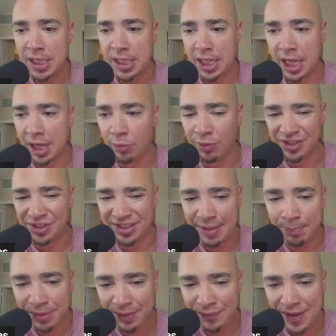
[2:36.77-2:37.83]
uh, will
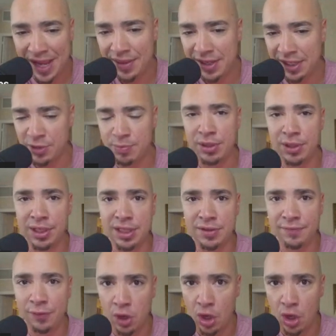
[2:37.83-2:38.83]
simplify the experience for